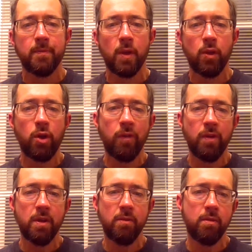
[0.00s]
Look over
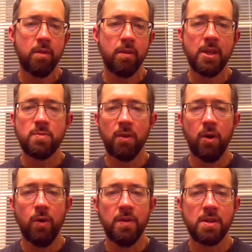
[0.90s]
the things
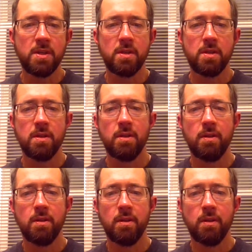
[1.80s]
below in this
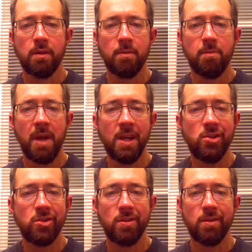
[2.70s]

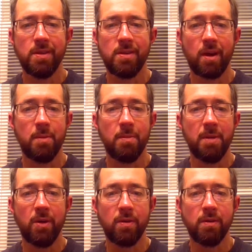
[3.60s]
page that talk
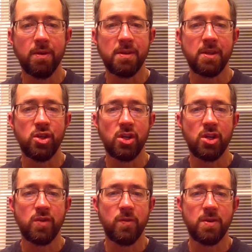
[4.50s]
about the
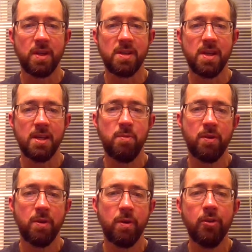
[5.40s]
suggestions for success, but
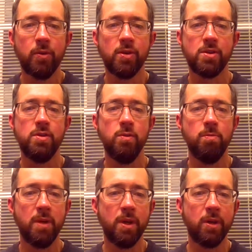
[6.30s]
there are also just two
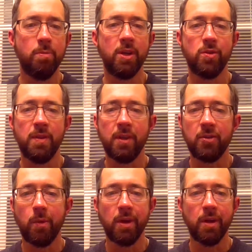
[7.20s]
bigger picture things I
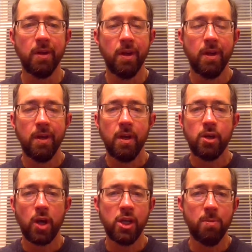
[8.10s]
want to
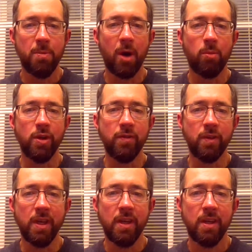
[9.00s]
talk to you about
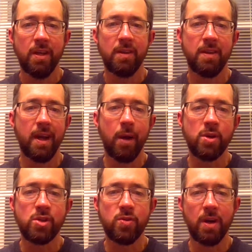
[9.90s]
briefly that I
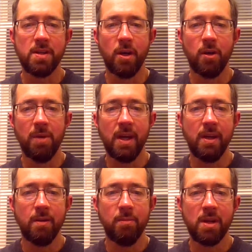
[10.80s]
always try to tell my
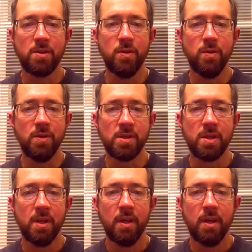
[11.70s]
students